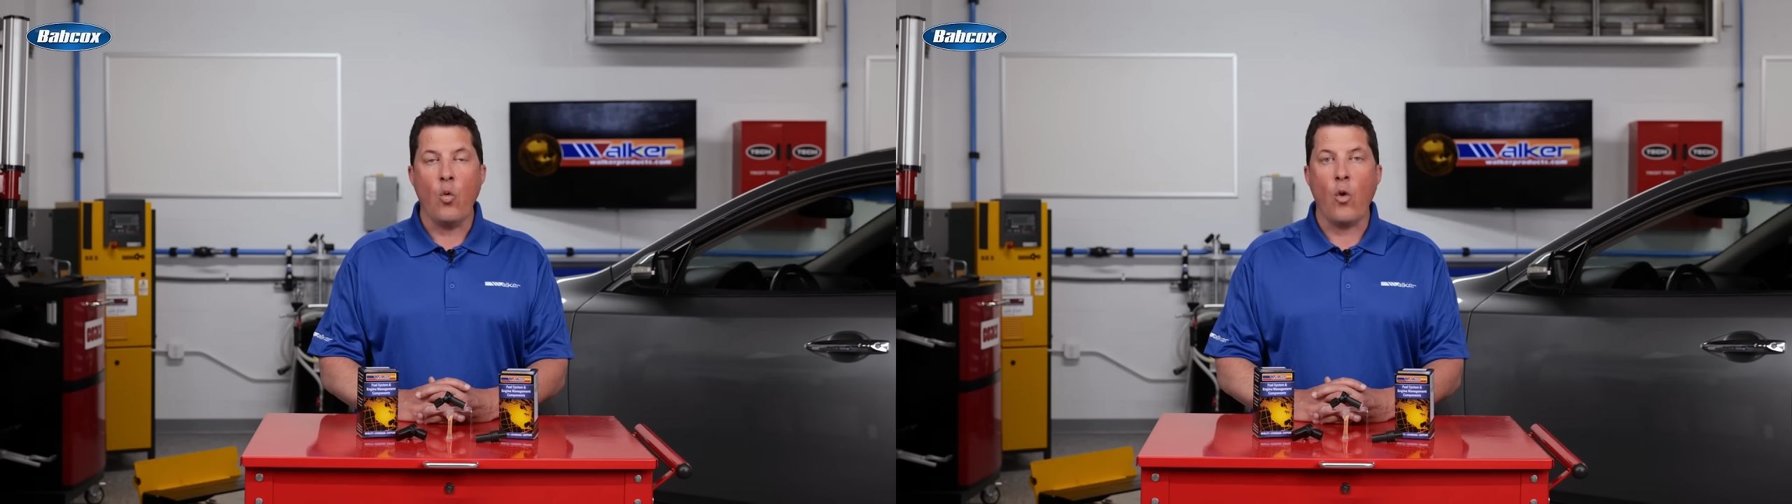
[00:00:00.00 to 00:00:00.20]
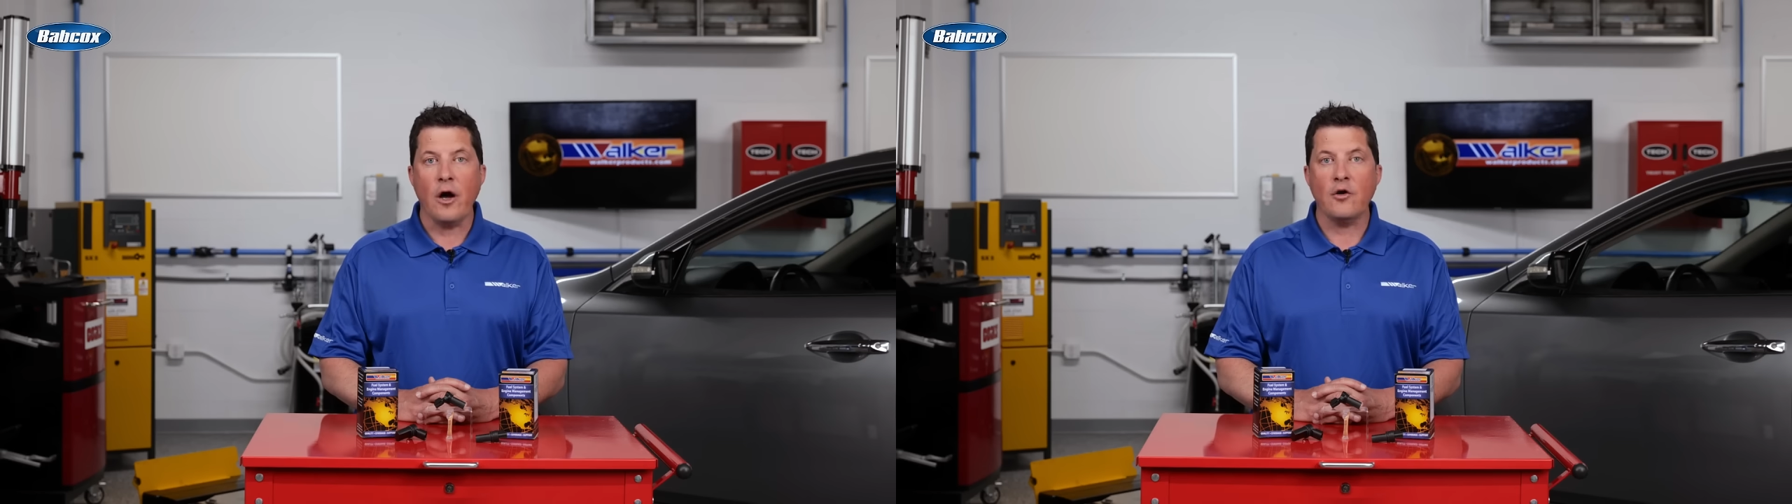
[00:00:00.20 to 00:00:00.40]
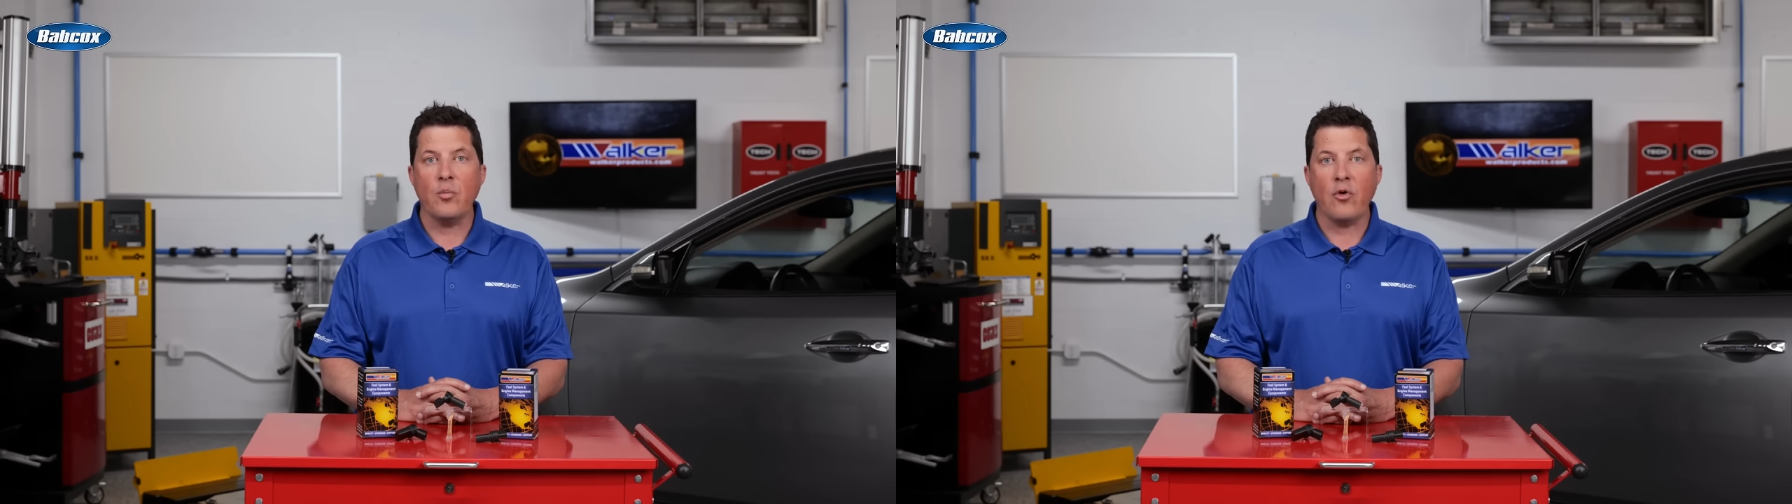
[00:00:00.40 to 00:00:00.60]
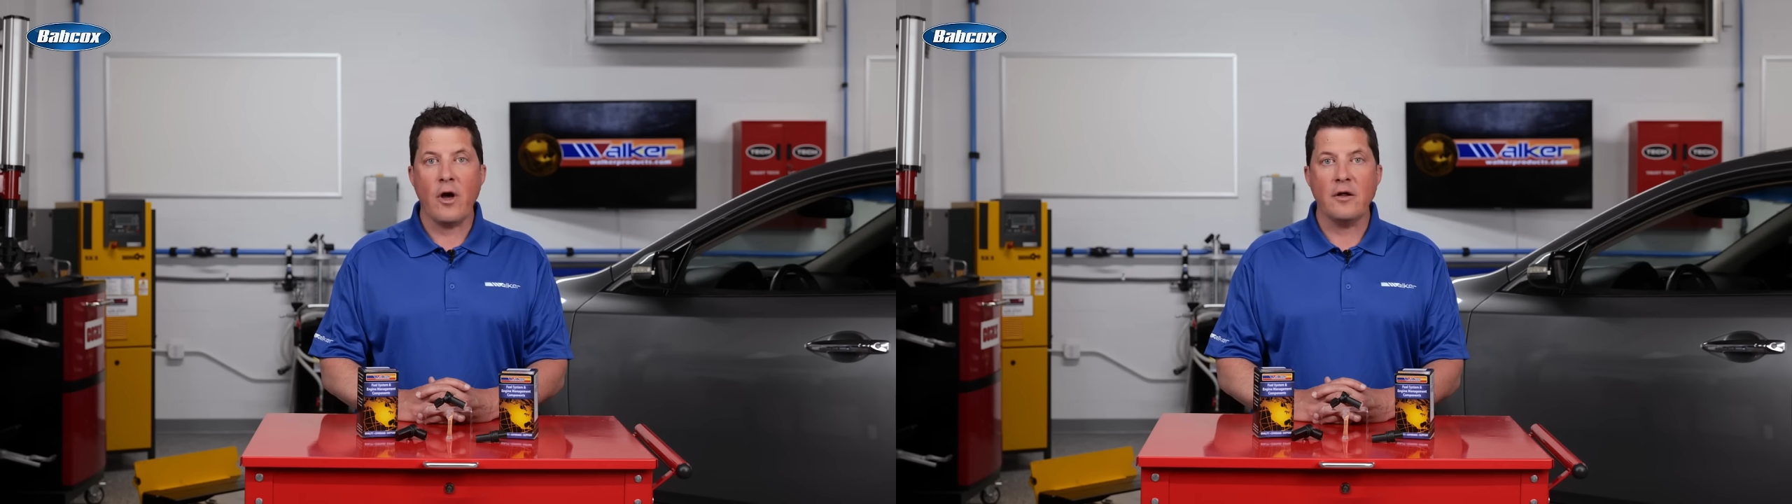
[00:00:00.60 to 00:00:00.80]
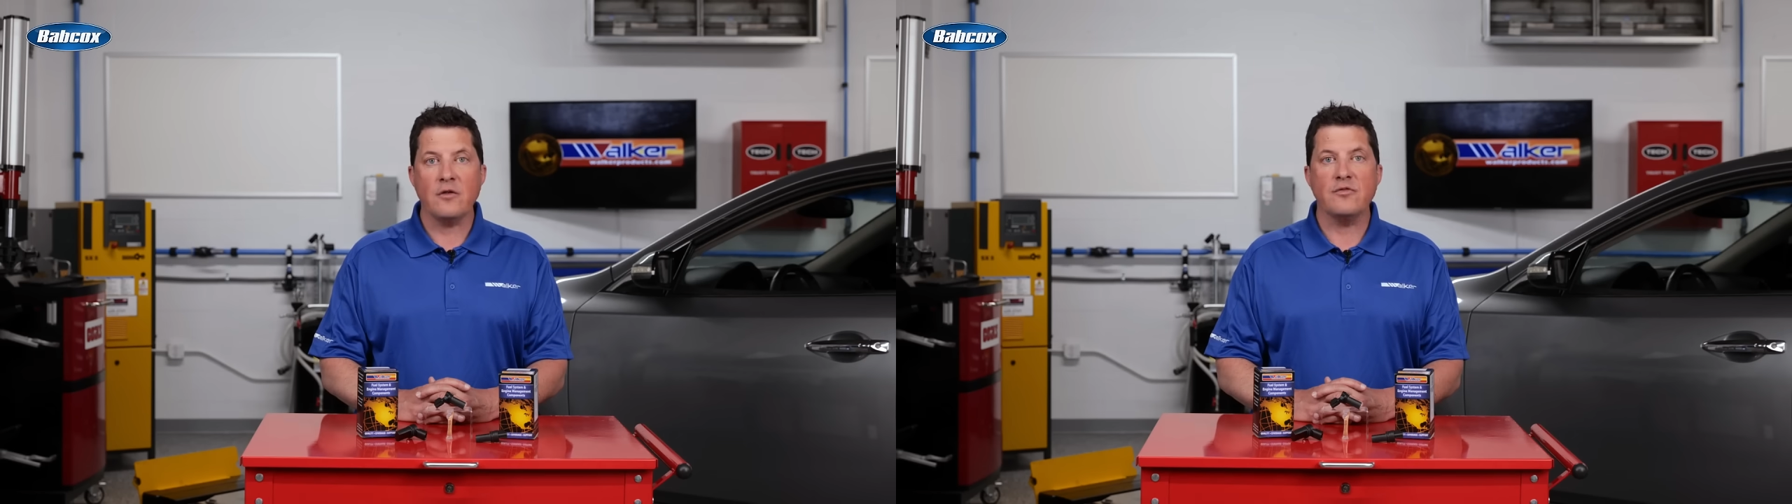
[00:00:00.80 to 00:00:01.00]
Walker
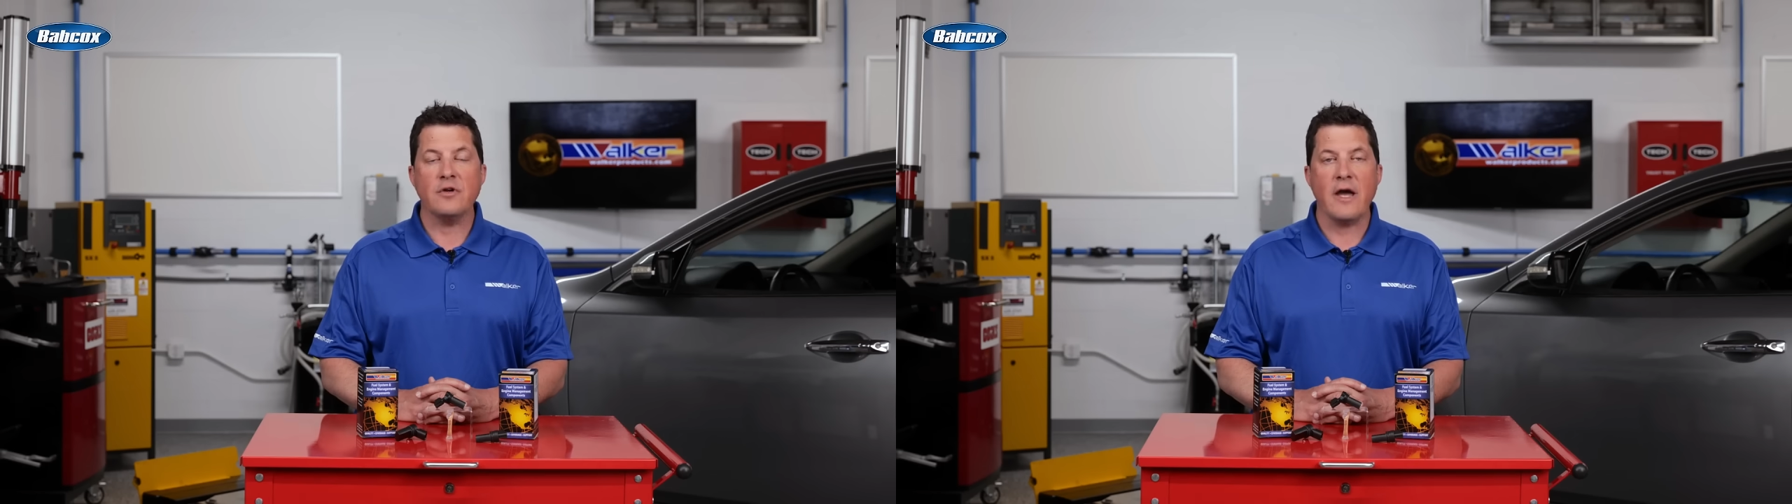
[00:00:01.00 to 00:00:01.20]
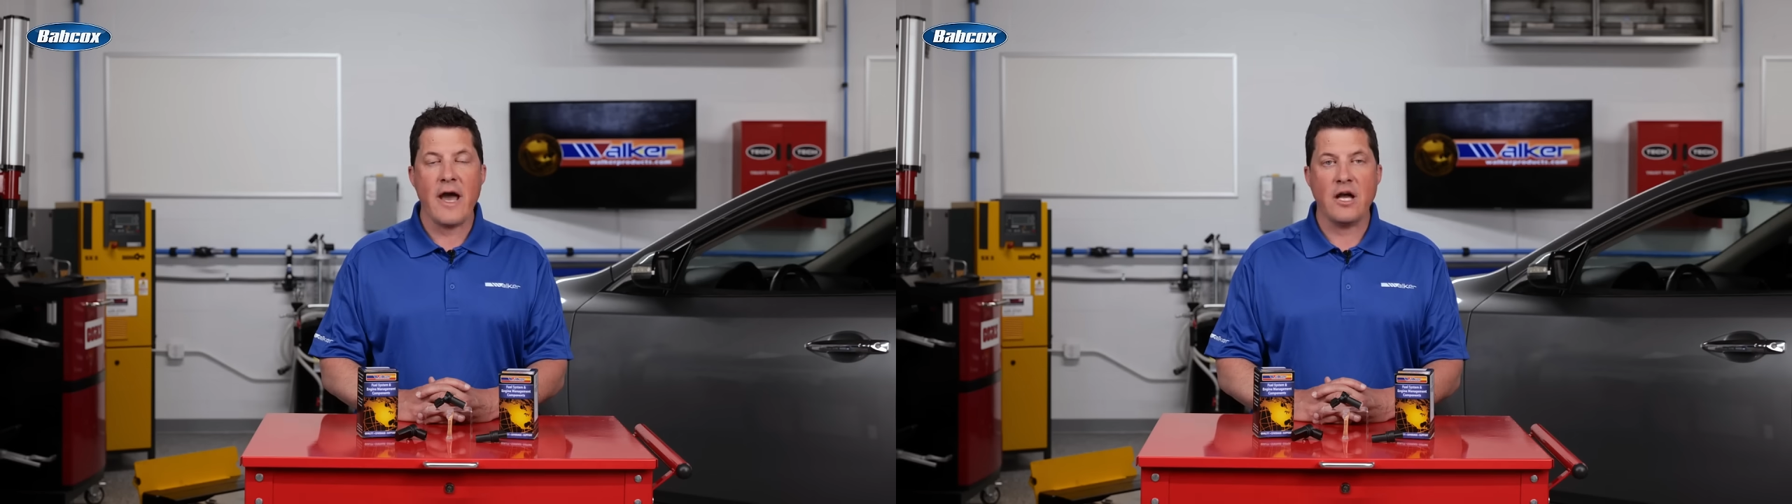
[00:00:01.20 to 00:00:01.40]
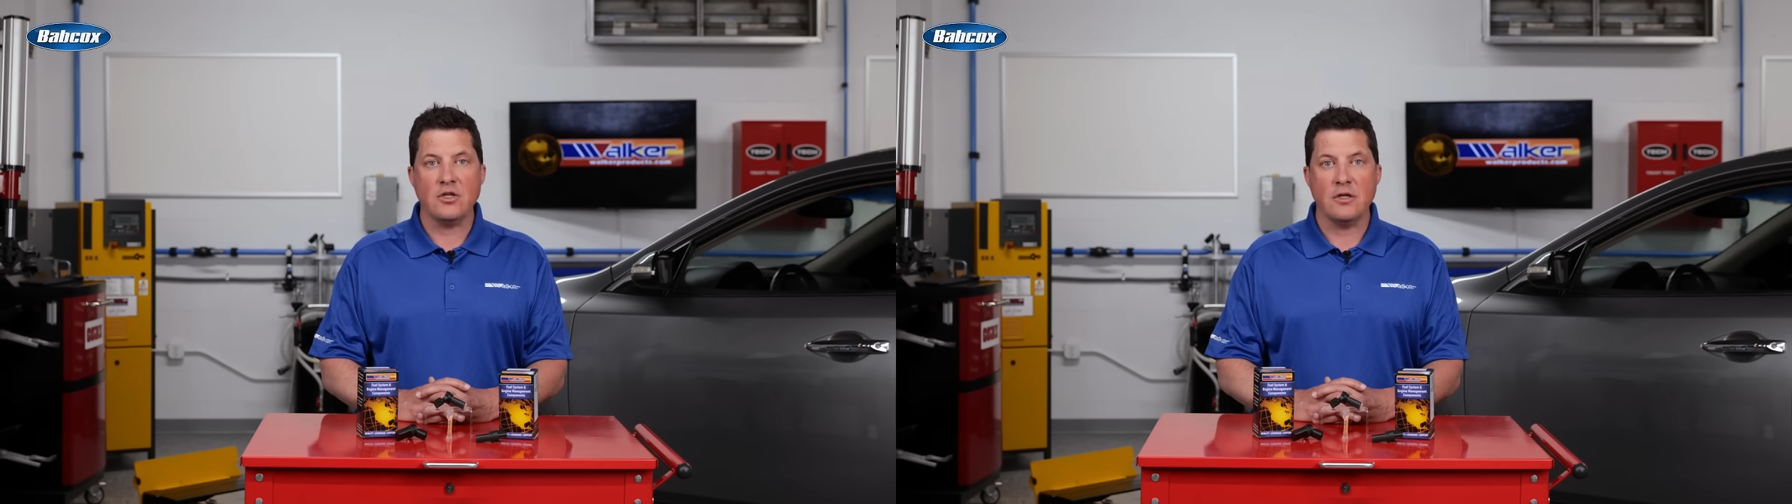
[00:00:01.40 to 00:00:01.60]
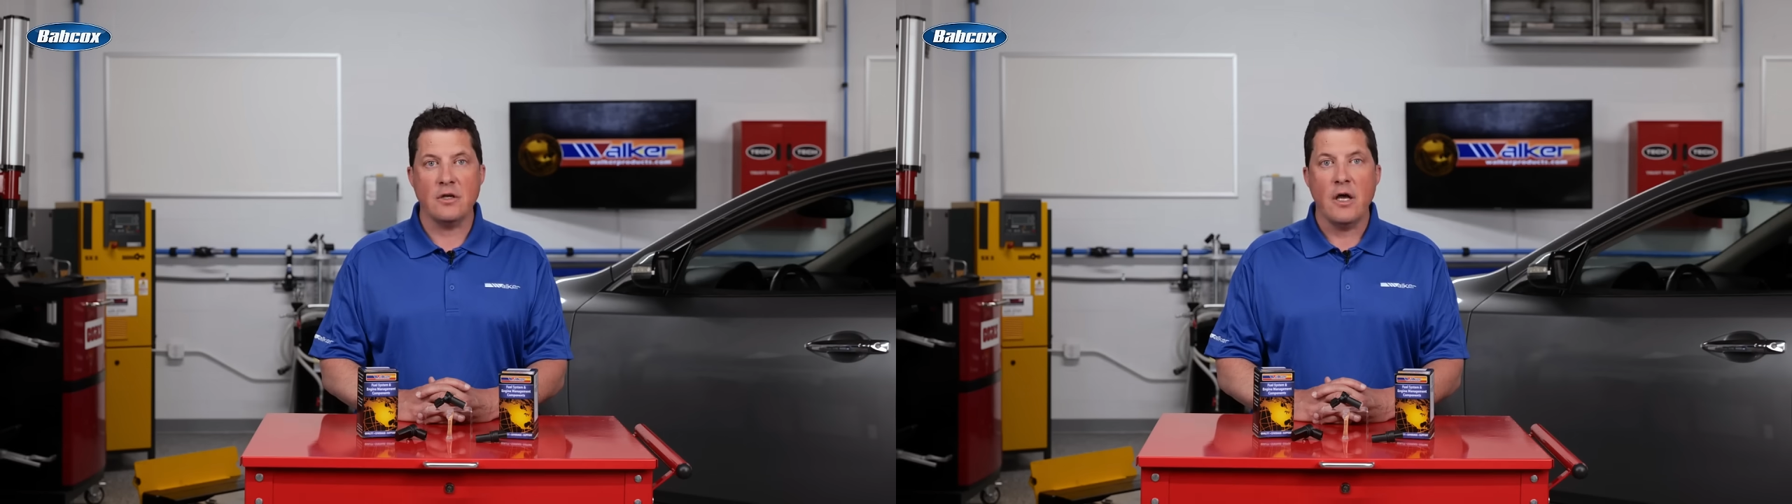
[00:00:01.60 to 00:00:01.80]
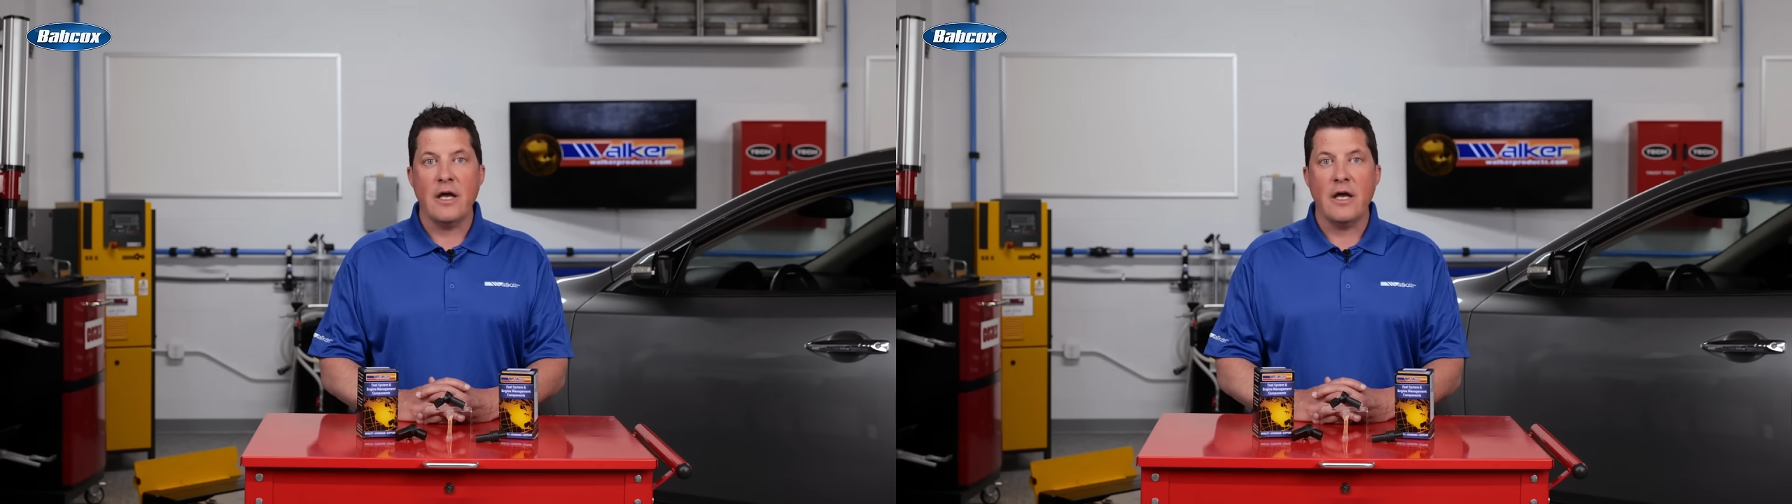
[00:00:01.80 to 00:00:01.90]
Products took action